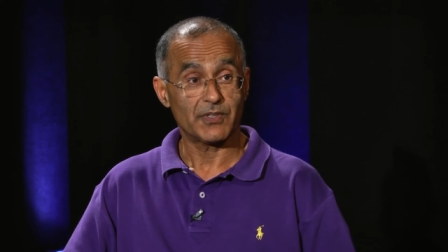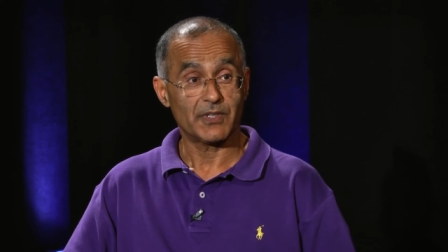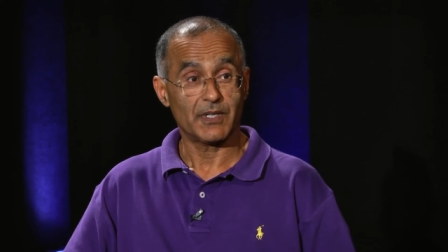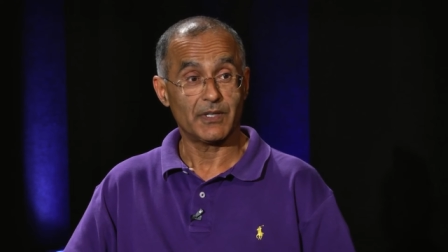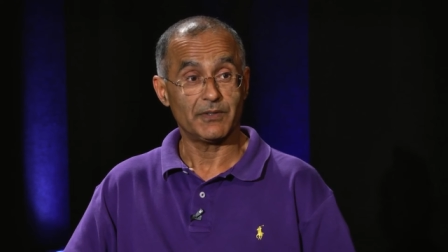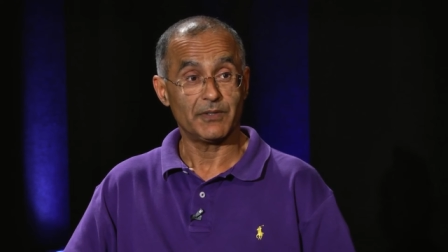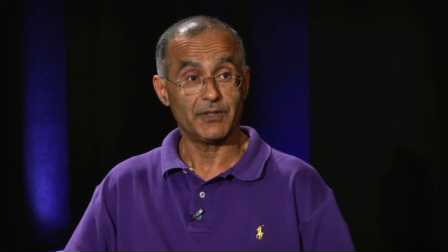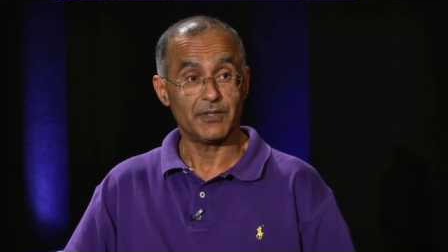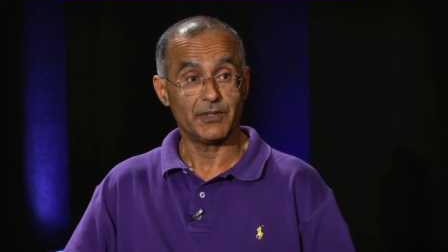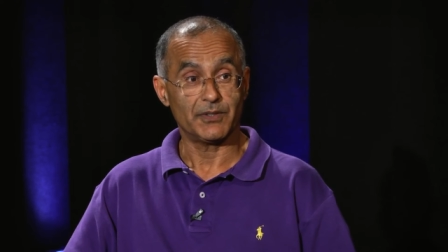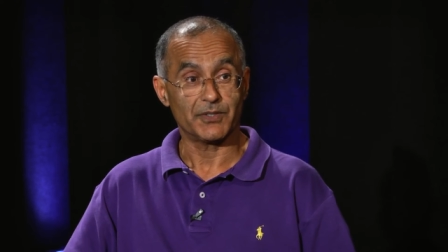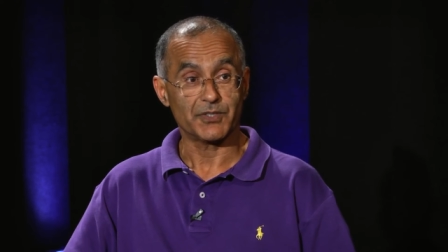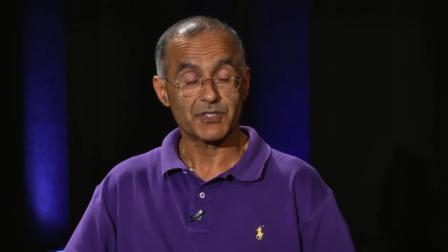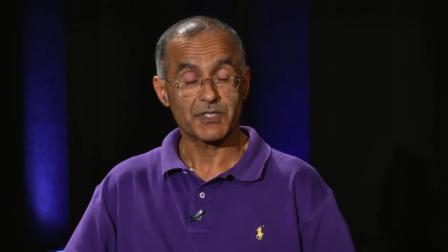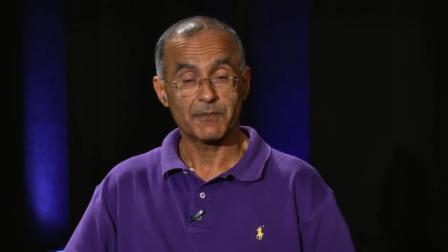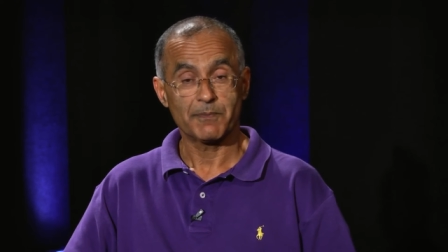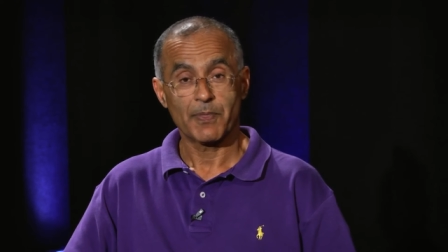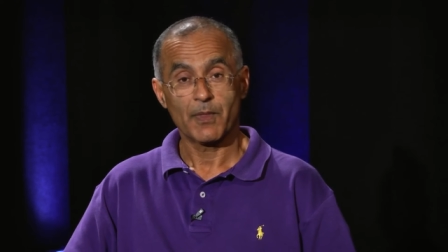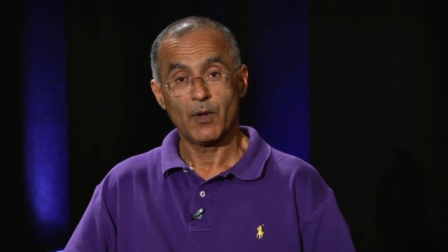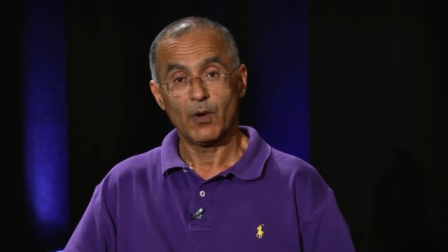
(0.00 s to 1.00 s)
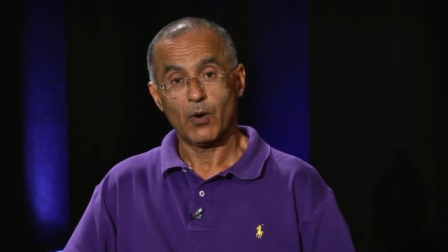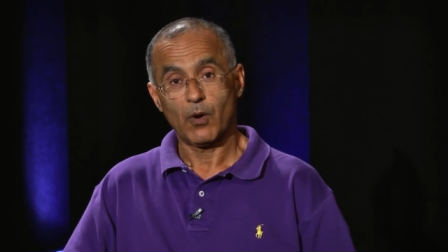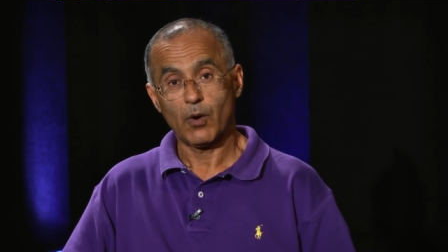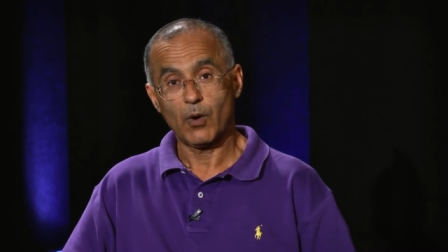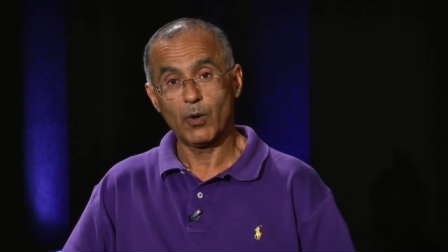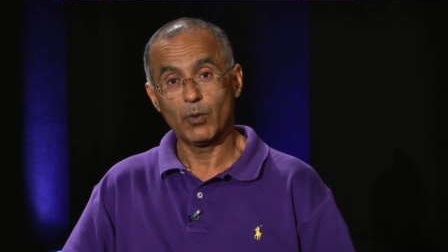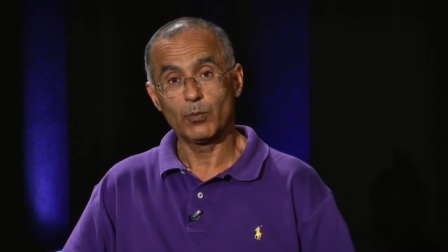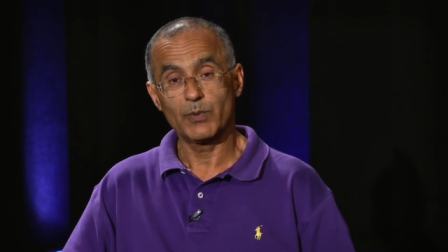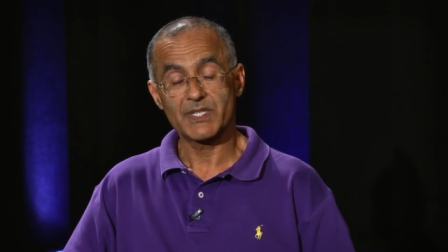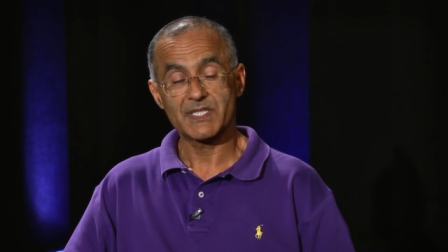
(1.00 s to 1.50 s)
for 100 years,
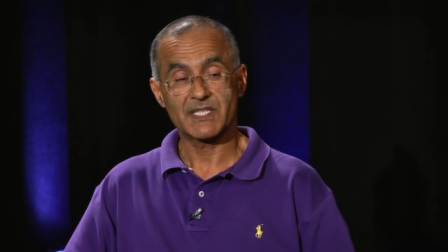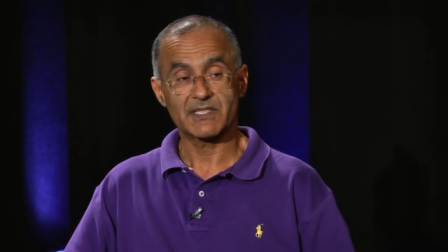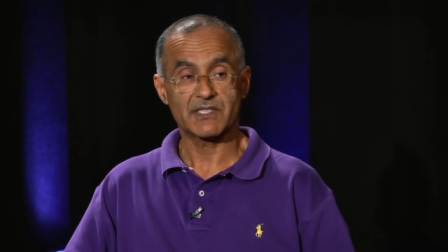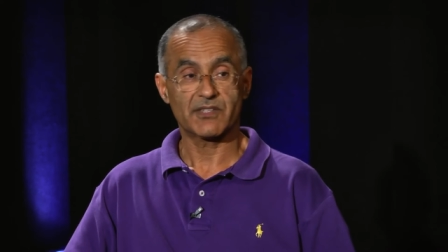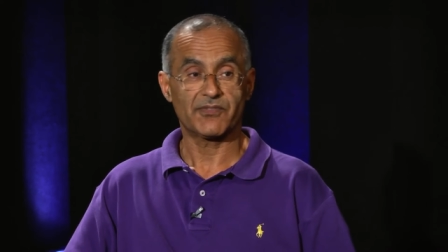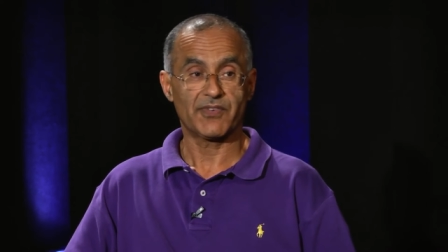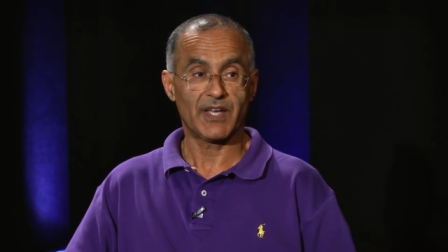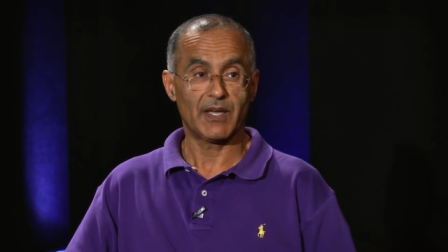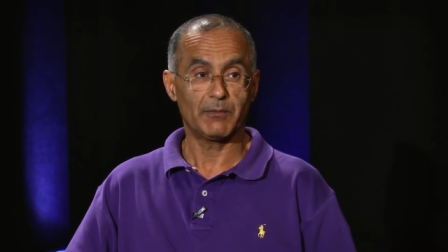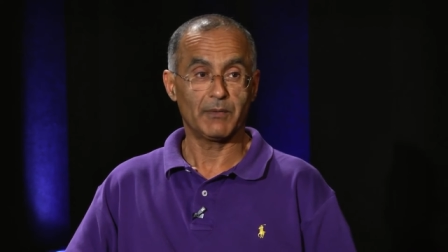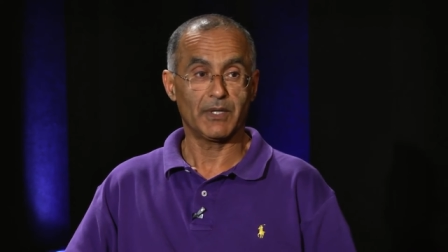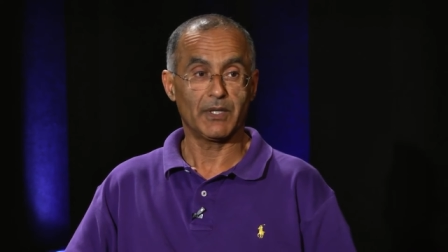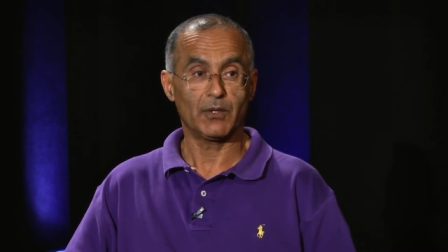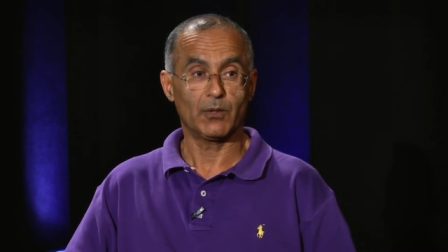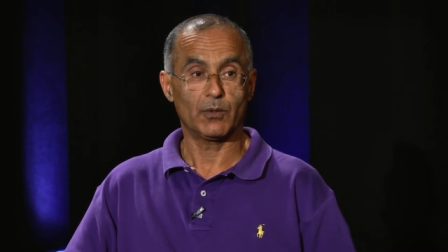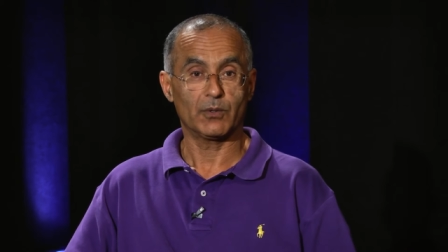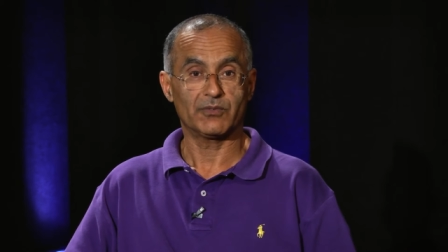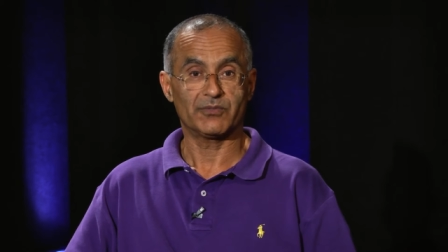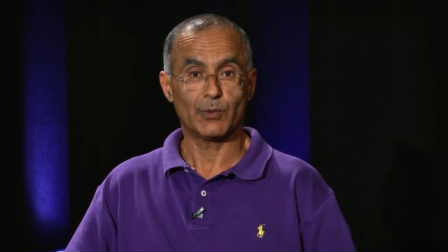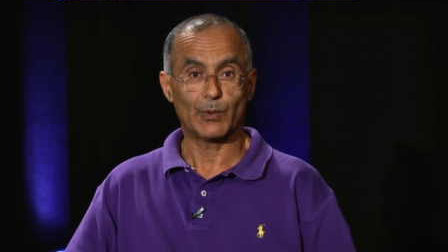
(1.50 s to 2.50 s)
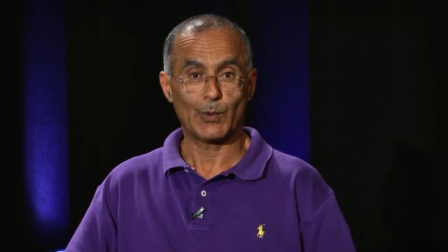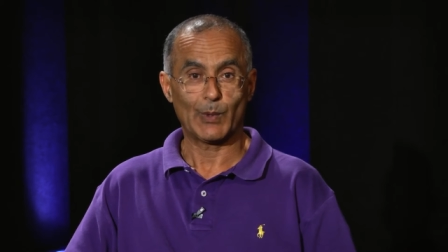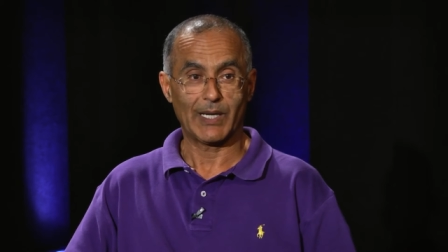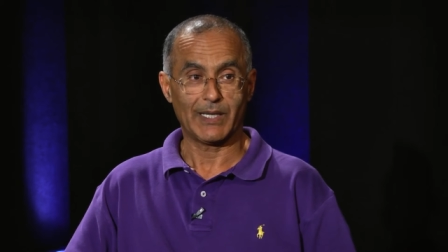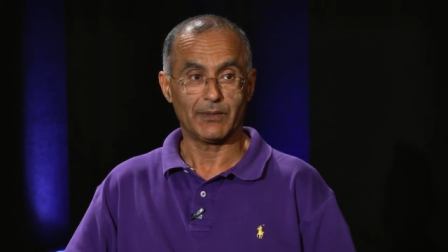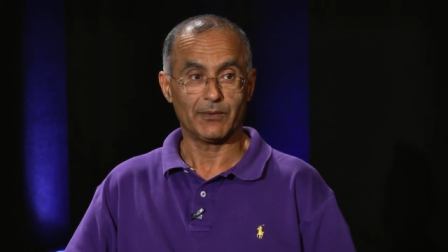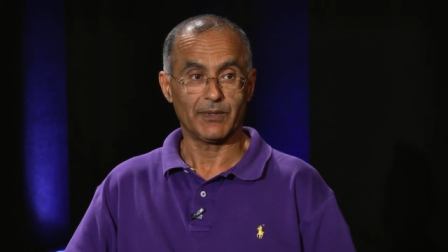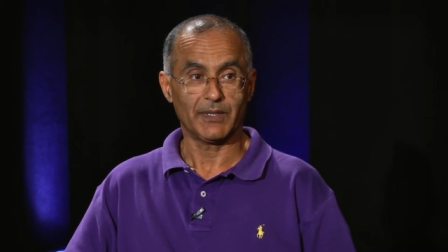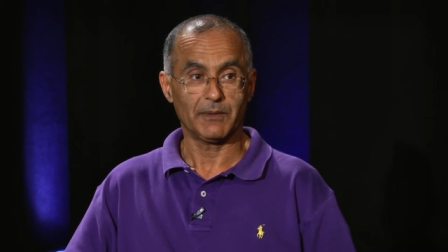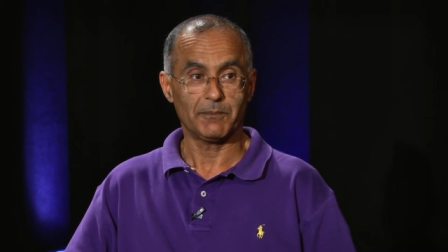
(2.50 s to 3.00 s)
always as a family-owned
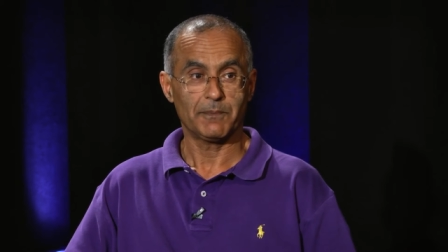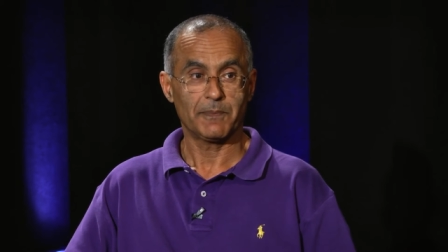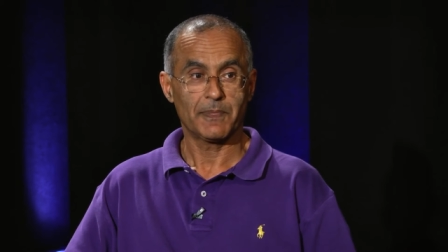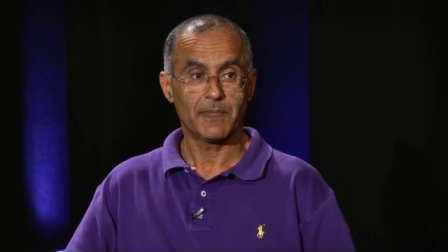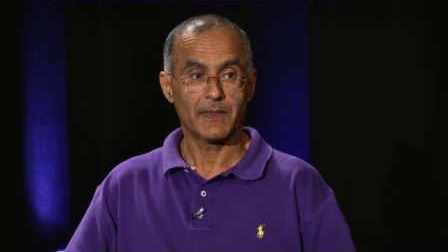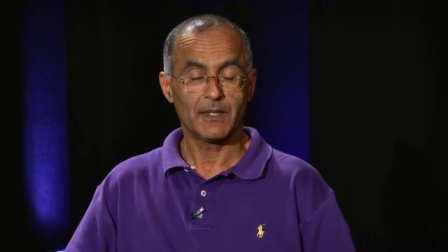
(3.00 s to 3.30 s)
winery.